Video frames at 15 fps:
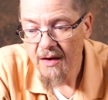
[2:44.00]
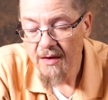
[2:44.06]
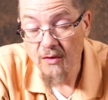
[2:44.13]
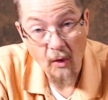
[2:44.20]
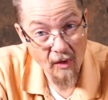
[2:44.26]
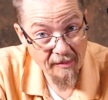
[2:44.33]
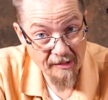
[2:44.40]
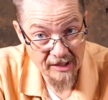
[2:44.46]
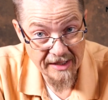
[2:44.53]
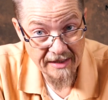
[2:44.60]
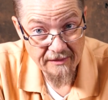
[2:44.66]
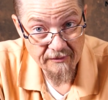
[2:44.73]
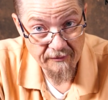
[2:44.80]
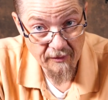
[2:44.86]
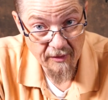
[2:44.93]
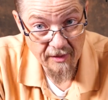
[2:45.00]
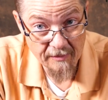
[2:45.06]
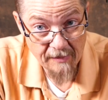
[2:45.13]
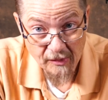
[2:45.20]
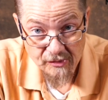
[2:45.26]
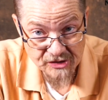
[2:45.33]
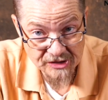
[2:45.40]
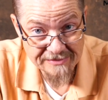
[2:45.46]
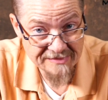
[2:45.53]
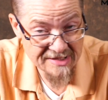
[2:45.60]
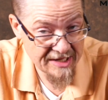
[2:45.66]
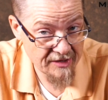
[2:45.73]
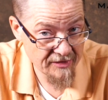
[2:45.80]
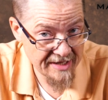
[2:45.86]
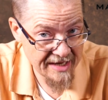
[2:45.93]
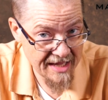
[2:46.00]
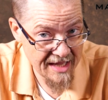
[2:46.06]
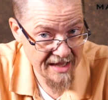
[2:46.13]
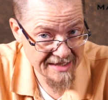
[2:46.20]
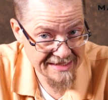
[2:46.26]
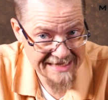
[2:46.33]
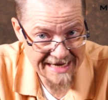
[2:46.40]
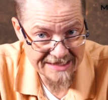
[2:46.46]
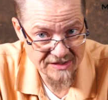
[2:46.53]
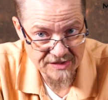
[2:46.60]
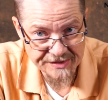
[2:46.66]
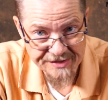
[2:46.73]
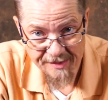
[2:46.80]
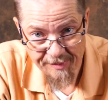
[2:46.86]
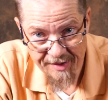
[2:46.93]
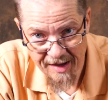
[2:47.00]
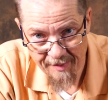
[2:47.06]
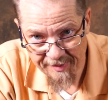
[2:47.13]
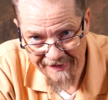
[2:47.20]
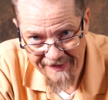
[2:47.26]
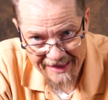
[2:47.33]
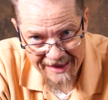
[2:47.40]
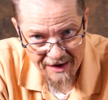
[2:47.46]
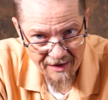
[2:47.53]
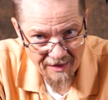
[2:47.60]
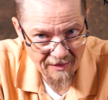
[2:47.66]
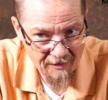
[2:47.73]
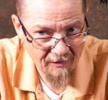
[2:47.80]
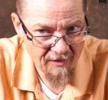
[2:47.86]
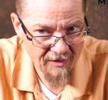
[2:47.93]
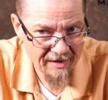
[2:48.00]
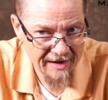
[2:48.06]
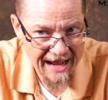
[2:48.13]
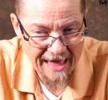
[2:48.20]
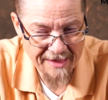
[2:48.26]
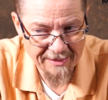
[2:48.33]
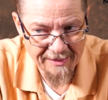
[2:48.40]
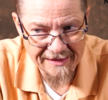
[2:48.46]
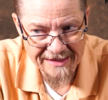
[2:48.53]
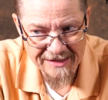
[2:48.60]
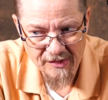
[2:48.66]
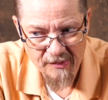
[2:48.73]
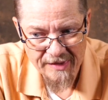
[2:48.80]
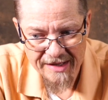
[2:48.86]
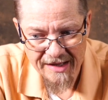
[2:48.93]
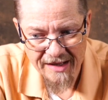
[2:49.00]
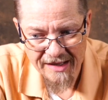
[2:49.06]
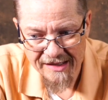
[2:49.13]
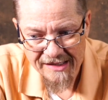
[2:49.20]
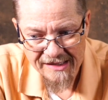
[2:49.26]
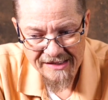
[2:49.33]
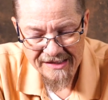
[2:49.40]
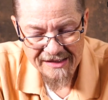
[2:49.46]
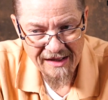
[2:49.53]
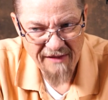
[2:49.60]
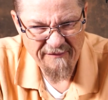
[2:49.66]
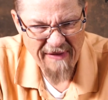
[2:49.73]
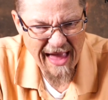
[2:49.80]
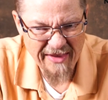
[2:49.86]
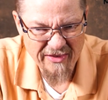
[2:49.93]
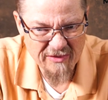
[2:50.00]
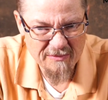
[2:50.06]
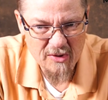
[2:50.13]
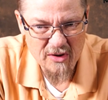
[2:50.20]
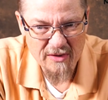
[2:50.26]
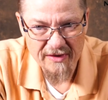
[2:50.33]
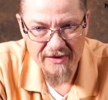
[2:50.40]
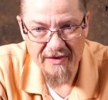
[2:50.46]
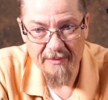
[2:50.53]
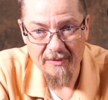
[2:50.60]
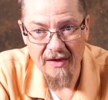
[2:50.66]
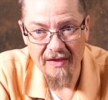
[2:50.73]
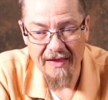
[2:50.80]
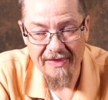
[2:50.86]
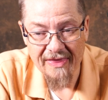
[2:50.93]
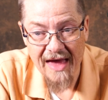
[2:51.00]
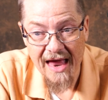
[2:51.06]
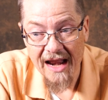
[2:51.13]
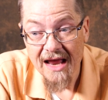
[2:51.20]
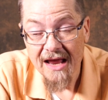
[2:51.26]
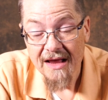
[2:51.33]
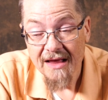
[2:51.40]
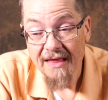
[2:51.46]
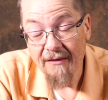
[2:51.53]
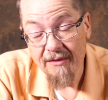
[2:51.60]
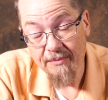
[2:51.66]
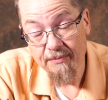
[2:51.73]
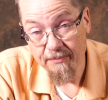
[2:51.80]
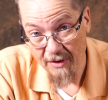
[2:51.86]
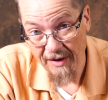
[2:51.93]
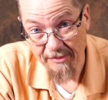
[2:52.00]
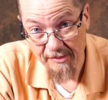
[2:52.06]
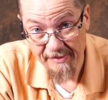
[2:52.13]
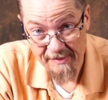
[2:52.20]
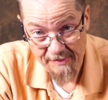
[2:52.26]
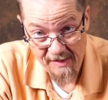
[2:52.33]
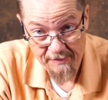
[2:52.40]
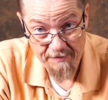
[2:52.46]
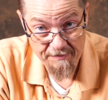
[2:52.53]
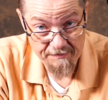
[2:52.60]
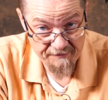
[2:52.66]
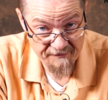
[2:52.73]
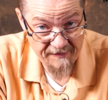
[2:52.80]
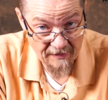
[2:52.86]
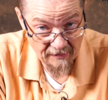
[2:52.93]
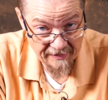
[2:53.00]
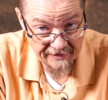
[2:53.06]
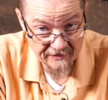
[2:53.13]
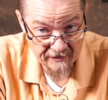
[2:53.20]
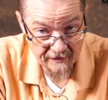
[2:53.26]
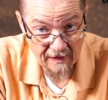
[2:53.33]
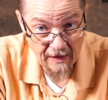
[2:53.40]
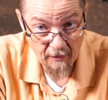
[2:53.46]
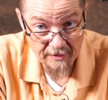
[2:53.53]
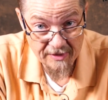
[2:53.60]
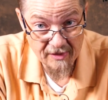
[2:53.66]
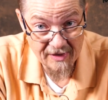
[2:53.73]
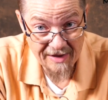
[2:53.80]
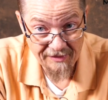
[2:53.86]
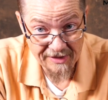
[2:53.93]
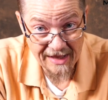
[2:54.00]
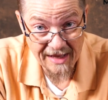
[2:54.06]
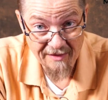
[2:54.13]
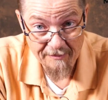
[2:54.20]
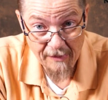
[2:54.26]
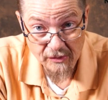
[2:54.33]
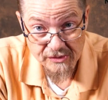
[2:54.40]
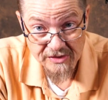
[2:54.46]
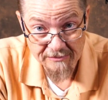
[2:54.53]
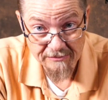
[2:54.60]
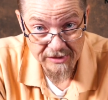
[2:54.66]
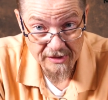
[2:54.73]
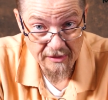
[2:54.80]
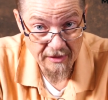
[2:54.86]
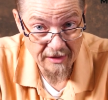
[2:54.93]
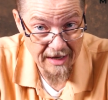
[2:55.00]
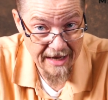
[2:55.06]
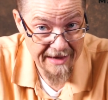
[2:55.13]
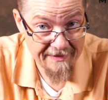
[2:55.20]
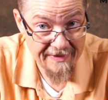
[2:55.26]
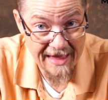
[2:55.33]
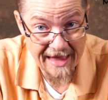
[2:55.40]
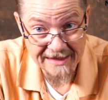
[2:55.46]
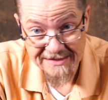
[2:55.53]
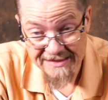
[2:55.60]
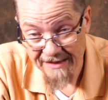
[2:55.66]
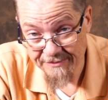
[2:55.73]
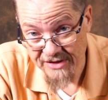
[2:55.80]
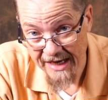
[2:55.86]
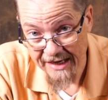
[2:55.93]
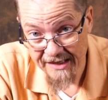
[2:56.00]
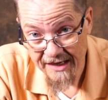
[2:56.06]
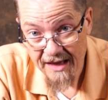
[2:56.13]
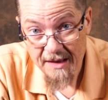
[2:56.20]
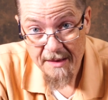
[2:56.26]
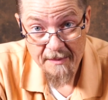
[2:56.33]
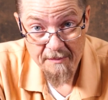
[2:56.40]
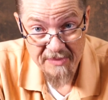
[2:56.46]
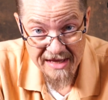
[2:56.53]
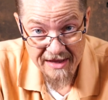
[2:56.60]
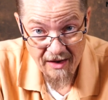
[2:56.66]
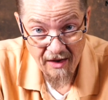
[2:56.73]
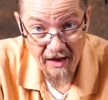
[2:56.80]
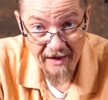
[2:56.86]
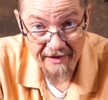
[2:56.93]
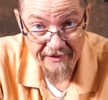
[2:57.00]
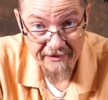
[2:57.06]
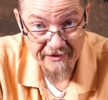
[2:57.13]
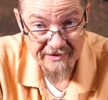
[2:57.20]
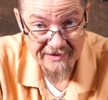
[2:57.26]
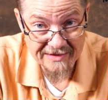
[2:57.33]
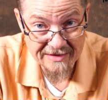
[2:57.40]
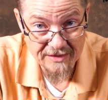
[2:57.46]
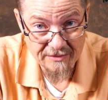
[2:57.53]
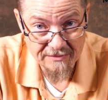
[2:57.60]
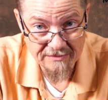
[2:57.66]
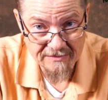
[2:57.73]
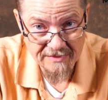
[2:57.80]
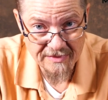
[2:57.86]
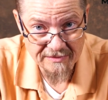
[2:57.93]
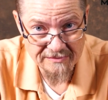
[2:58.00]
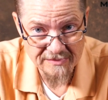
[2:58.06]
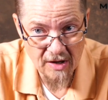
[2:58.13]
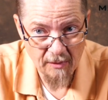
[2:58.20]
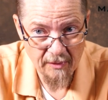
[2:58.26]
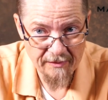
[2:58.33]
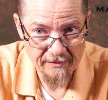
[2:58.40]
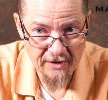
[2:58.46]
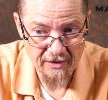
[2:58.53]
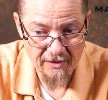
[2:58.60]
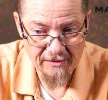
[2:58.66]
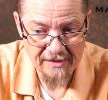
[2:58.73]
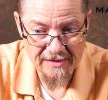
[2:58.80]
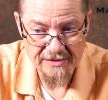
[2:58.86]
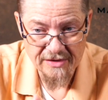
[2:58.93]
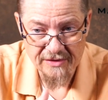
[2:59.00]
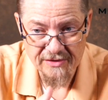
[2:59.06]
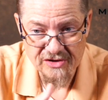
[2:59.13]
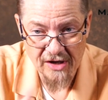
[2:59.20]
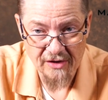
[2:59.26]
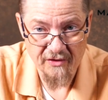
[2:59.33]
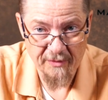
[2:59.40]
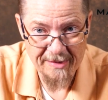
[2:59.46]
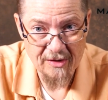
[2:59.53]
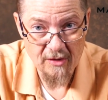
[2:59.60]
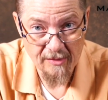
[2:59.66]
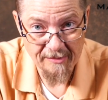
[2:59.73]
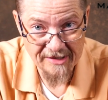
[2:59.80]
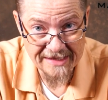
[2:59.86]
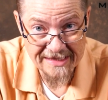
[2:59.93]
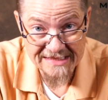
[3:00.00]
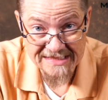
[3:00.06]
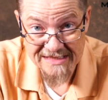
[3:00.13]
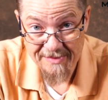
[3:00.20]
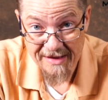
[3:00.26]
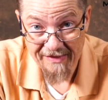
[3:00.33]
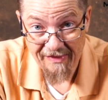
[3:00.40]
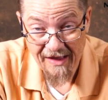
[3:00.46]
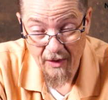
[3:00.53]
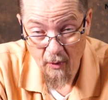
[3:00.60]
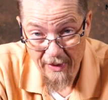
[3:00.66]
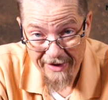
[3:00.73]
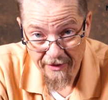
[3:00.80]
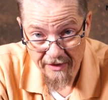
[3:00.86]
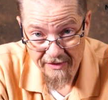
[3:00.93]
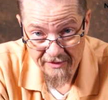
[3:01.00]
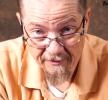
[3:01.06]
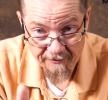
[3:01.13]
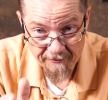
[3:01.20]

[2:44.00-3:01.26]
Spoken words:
normally for motion, say you're taking a dancer jumping up in the air or an athlete doing a fast move or something like that, that would probably be fairly slow. You'd have a lot of motion blur in that subject because you know your shutter speed normally needs to be a lot quicker to